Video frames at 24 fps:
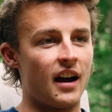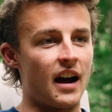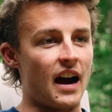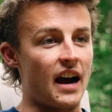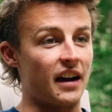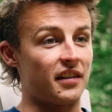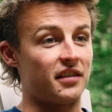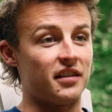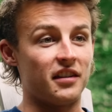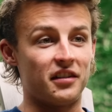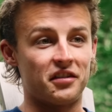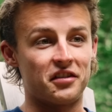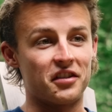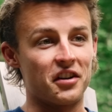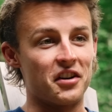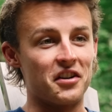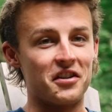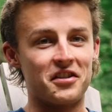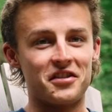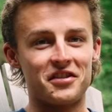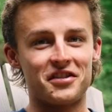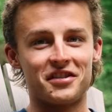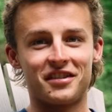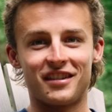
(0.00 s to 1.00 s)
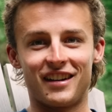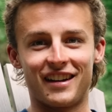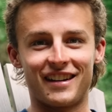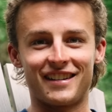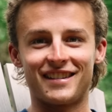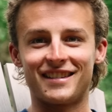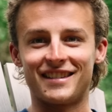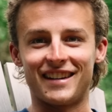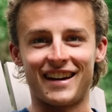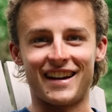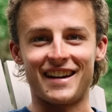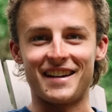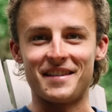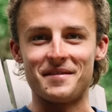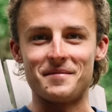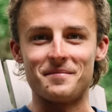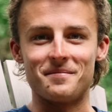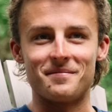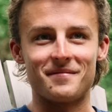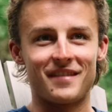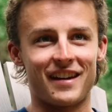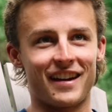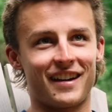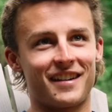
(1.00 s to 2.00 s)
I see Soph like standing
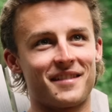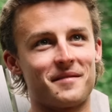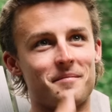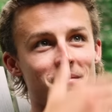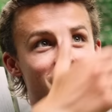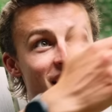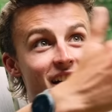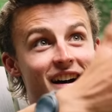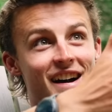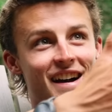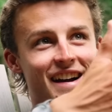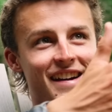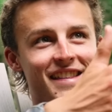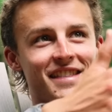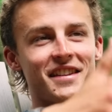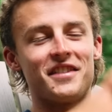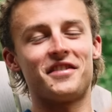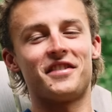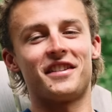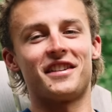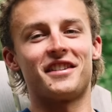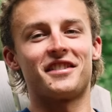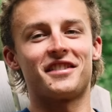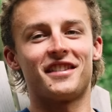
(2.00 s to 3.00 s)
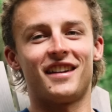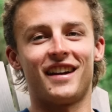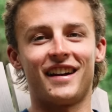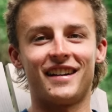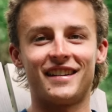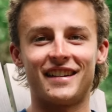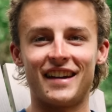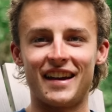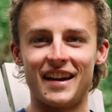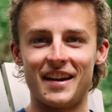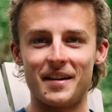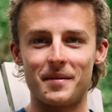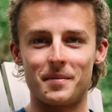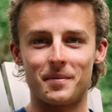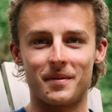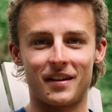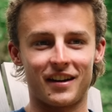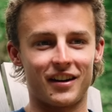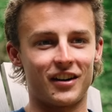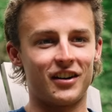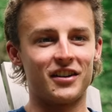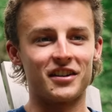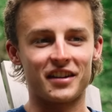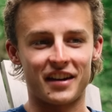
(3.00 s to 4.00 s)
like behind the finish line tape,
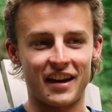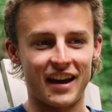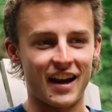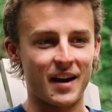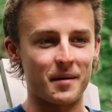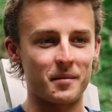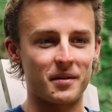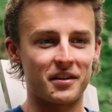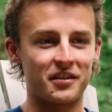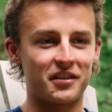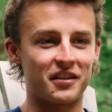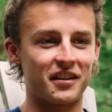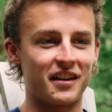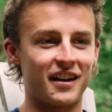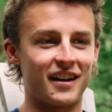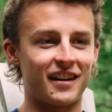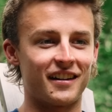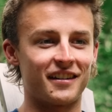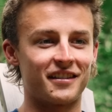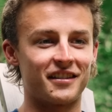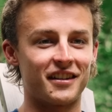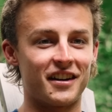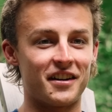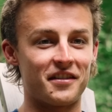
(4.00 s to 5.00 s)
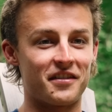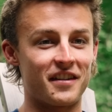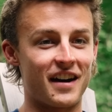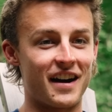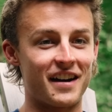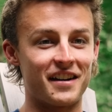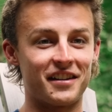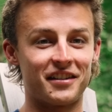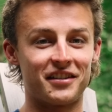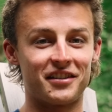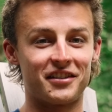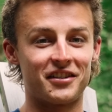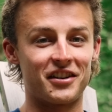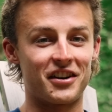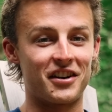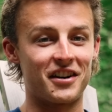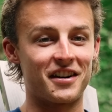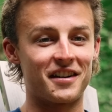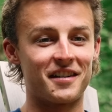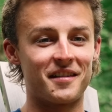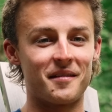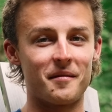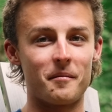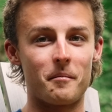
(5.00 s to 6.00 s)
like all the cameras are there and stuff. And I just
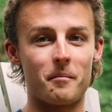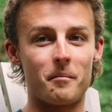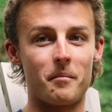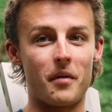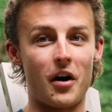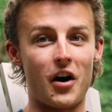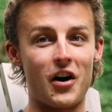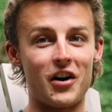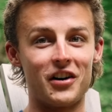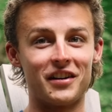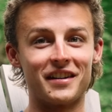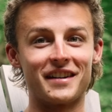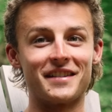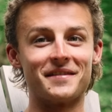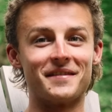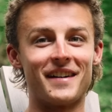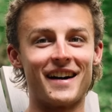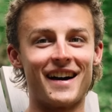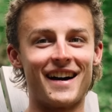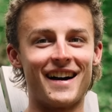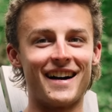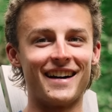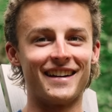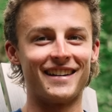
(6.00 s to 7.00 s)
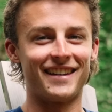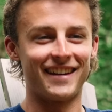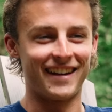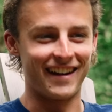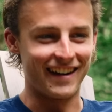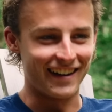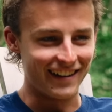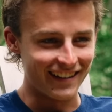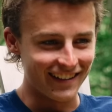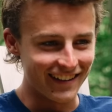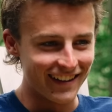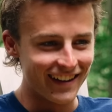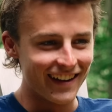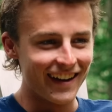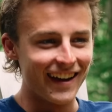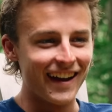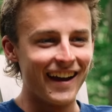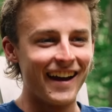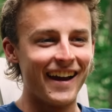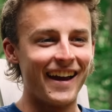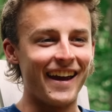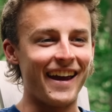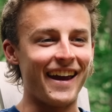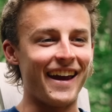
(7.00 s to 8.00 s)
start bawling my eyes out.
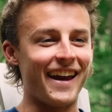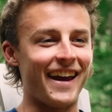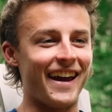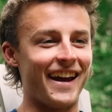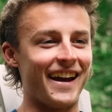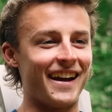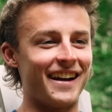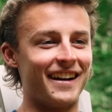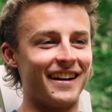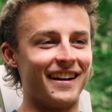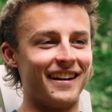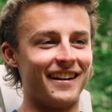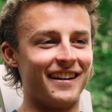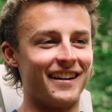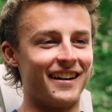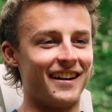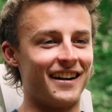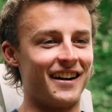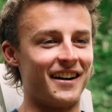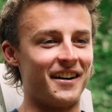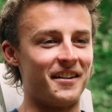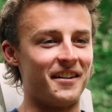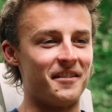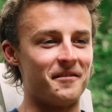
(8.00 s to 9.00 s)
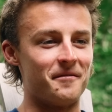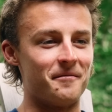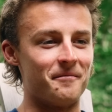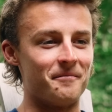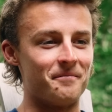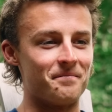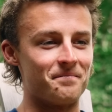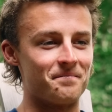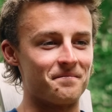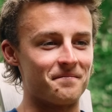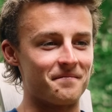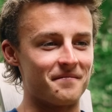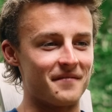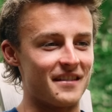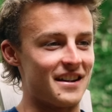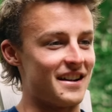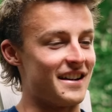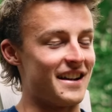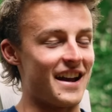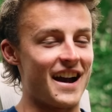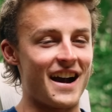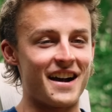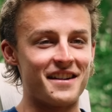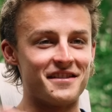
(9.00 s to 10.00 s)
And
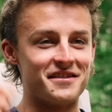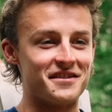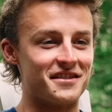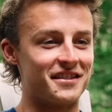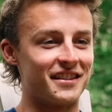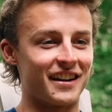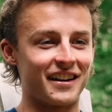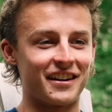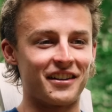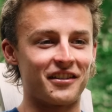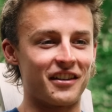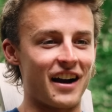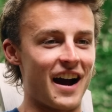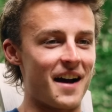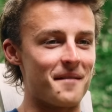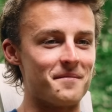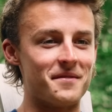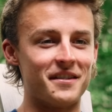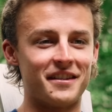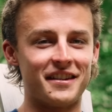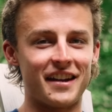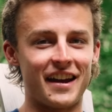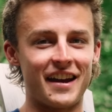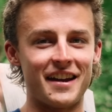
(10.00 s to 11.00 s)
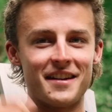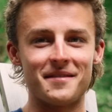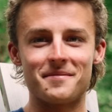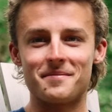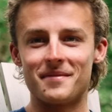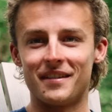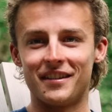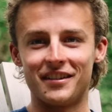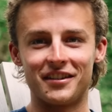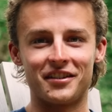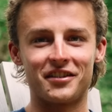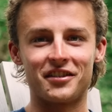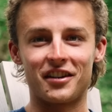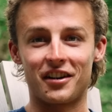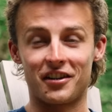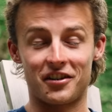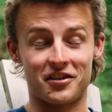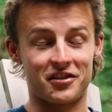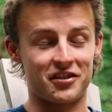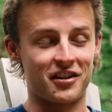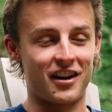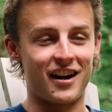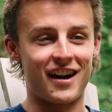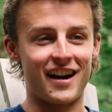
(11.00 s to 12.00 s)
yeah, I just like grab the tape and just start
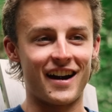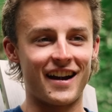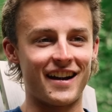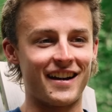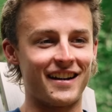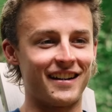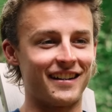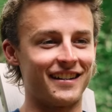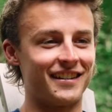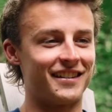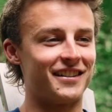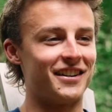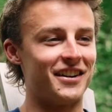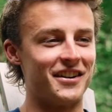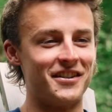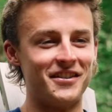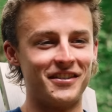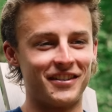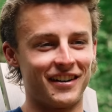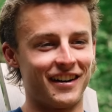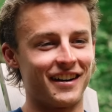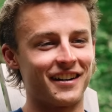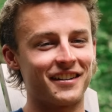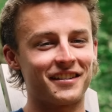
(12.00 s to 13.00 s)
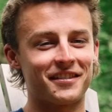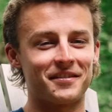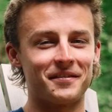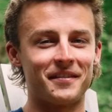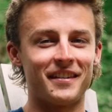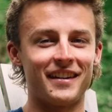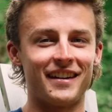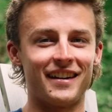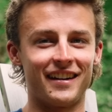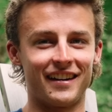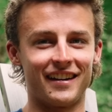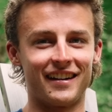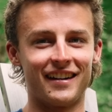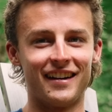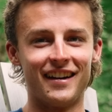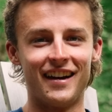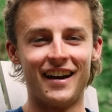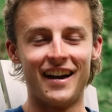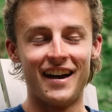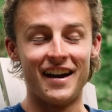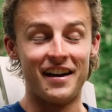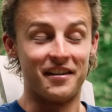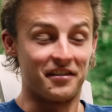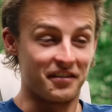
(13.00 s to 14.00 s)
crying. And Soph hugs me and
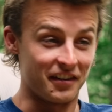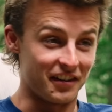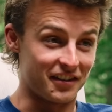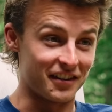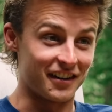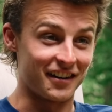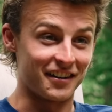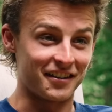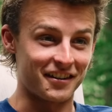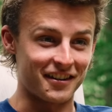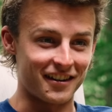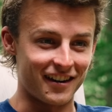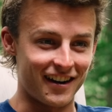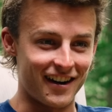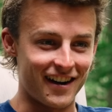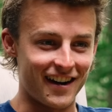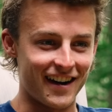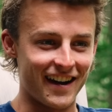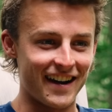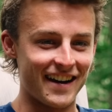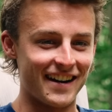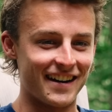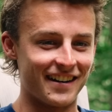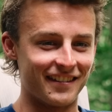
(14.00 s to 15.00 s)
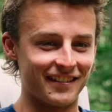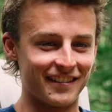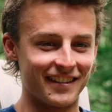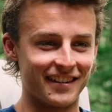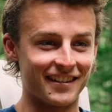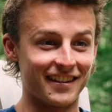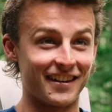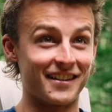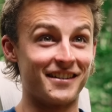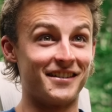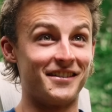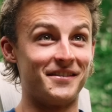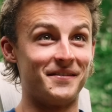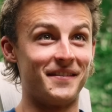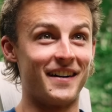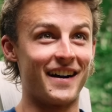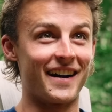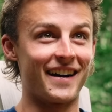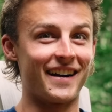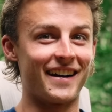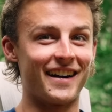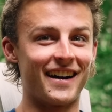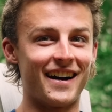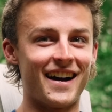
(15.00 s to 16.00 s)
she starts crying. And I'm just like, oh my
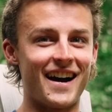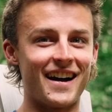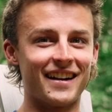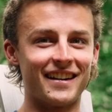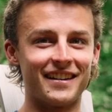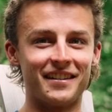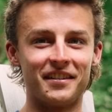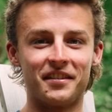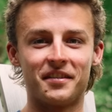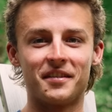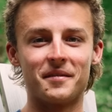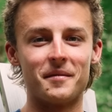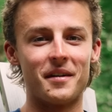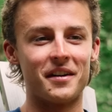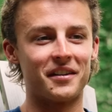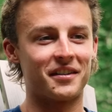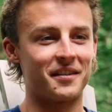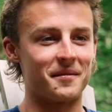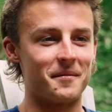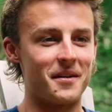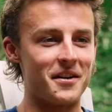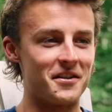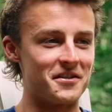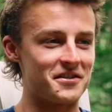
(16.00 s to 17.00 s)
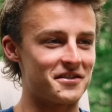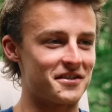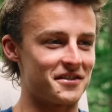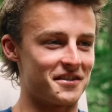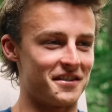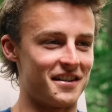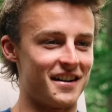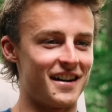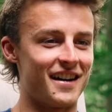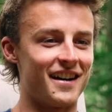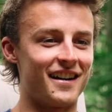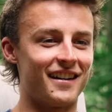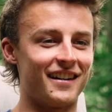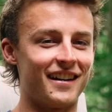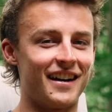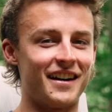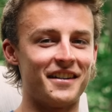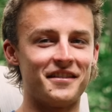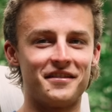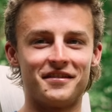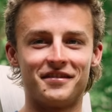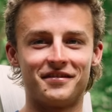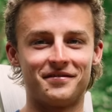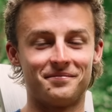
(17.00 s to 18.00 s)
God, like, this is the most emotional
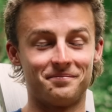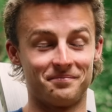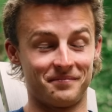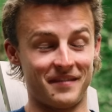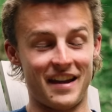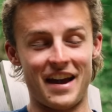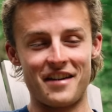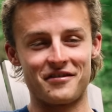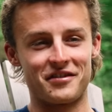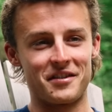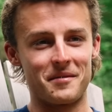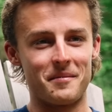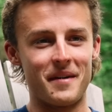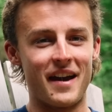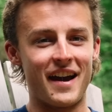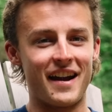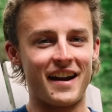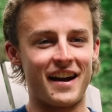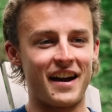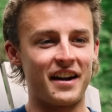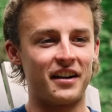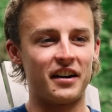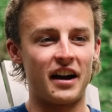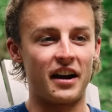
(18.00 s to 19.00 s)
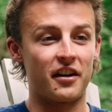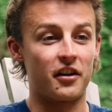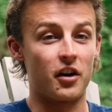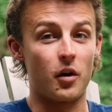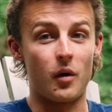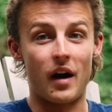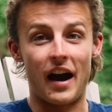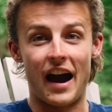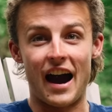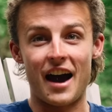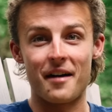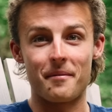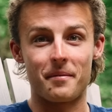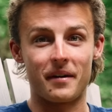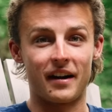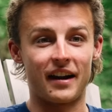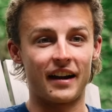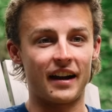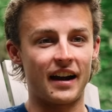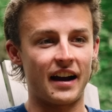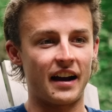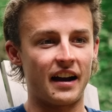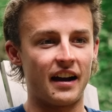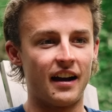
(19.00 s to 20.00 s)
I've ever been. I don't know what happened.
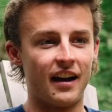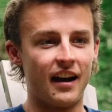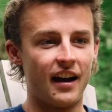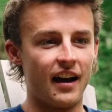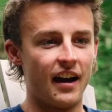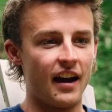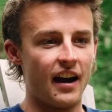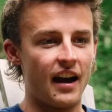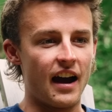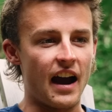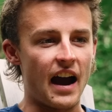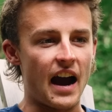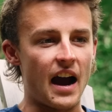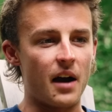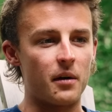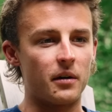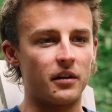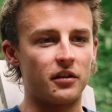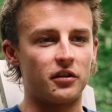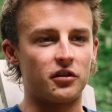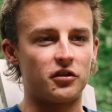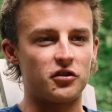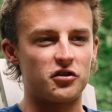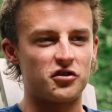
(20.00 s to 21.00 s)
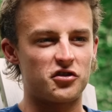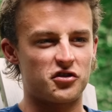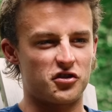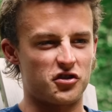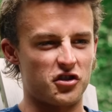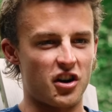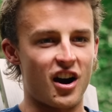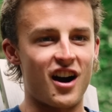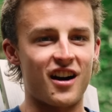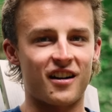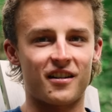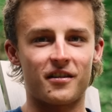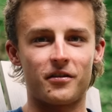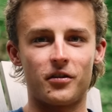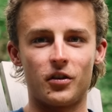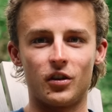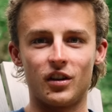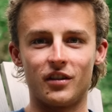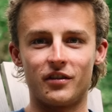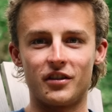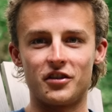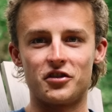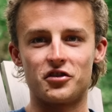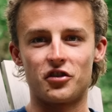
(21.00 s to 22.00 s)
Like I was chocked full
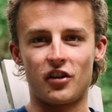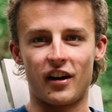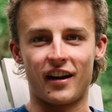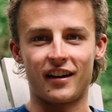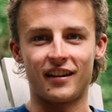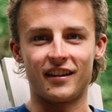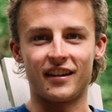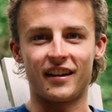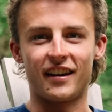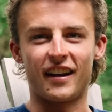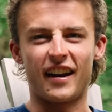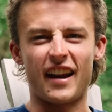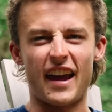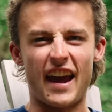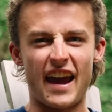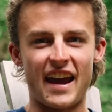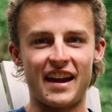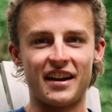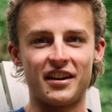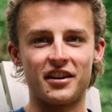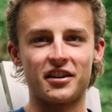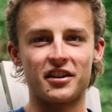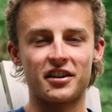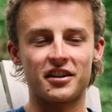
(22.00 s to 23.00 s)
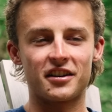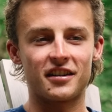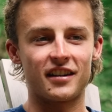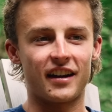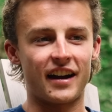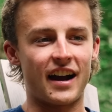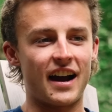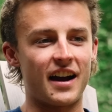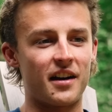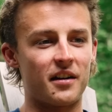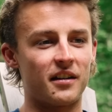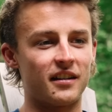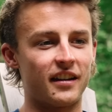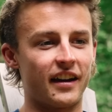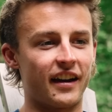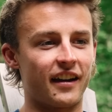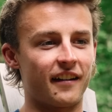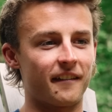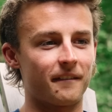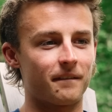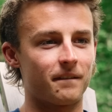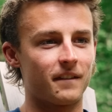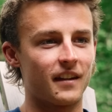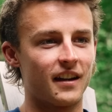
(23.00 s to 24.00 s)
of adrenaline and anger. Like
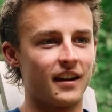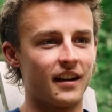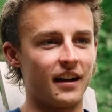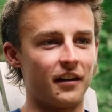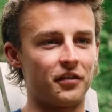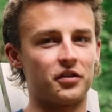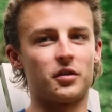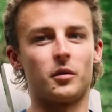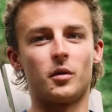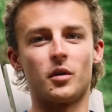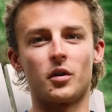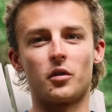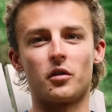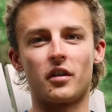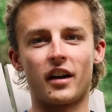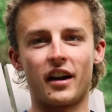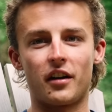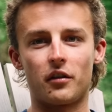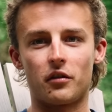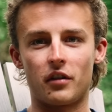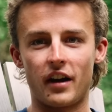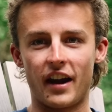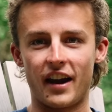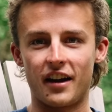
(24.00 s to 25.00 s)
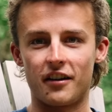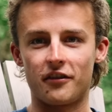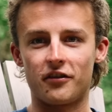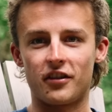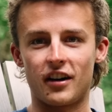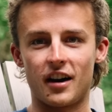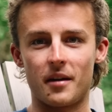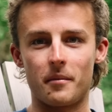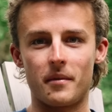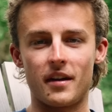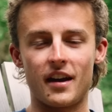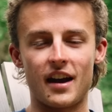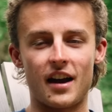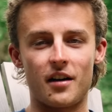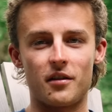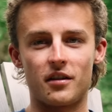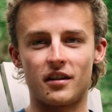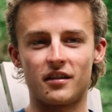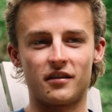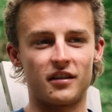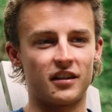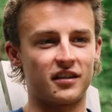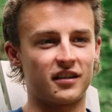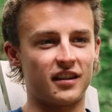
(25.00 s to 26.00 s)
if someone ran in front of me, I would
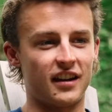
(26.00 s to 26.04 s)
have just